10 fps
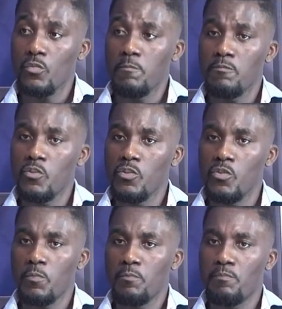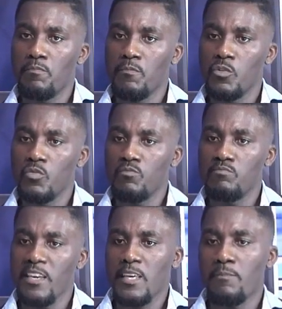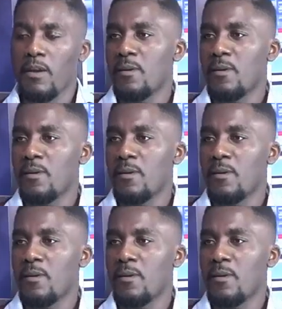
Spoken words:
you make a